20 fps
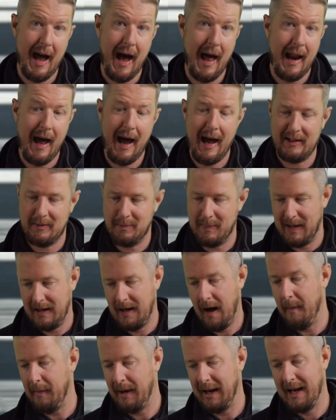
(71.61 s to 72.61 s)
and has been
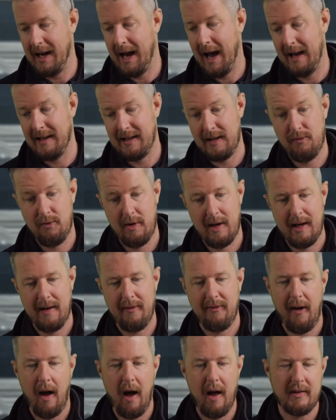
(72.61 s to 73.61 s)
coming in handy really
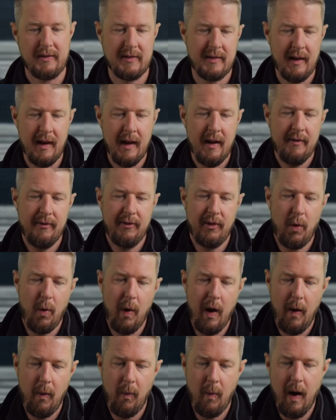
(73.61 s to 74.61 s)
for us for
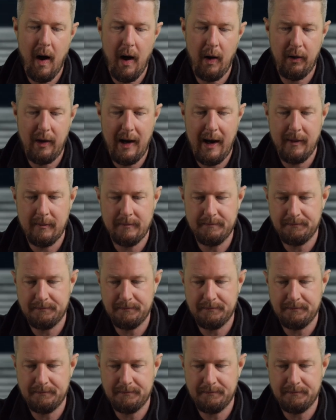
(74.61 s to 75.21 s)
quite a while now.